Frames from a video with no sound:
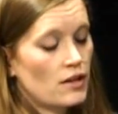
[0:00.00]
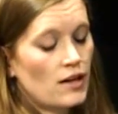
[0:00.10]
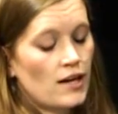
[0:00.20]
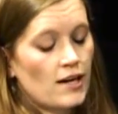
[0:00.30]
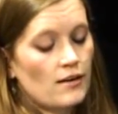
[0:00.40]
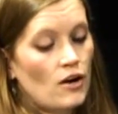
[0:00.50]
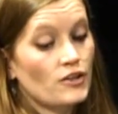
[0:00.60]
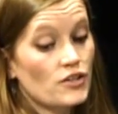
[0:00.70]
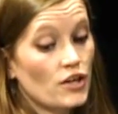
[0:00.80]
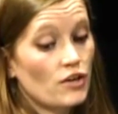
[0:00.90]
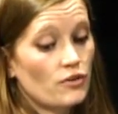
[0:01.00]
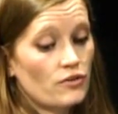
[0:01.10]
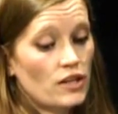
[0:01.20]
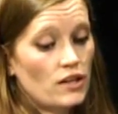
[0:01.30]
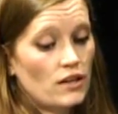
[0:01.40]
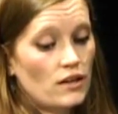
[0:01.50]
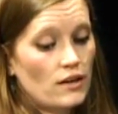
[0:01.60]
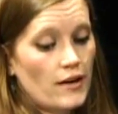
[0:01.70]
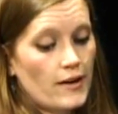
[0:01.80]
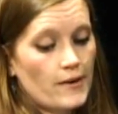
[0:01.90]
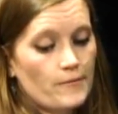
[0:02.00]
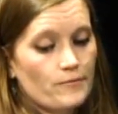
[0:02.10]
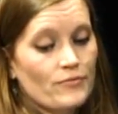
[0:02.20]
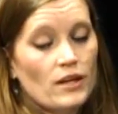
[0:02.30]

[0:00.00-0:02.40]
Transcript: Uh, also, the um,